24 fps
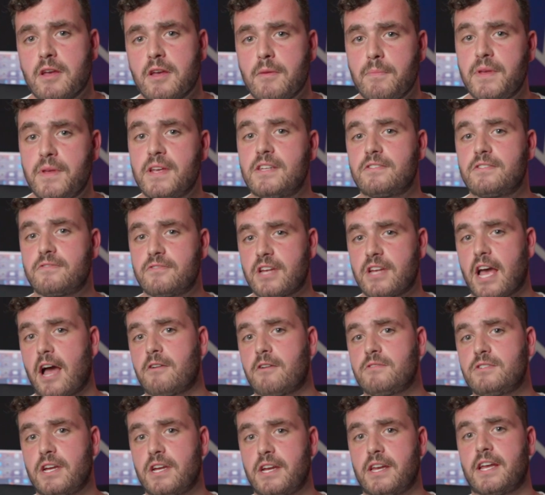Peaks of
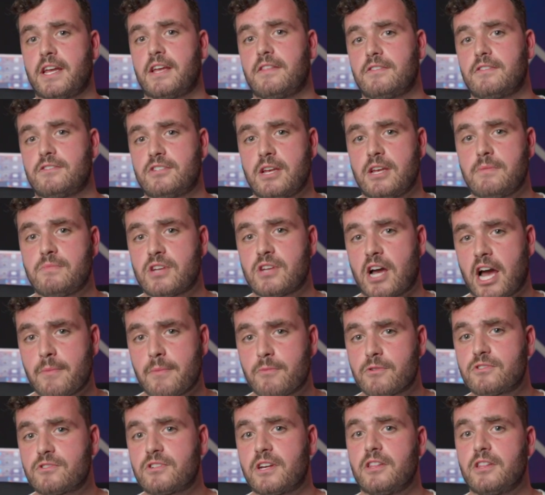sounds hitting at the same time
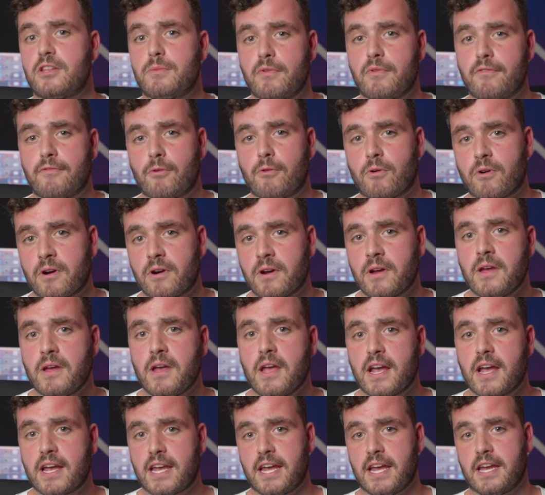or slightly before
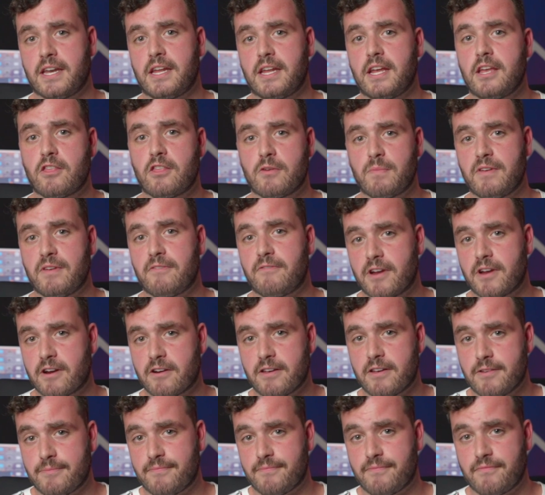can either be
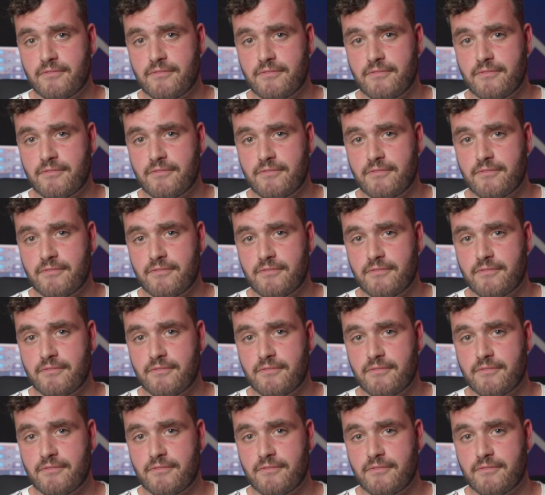very,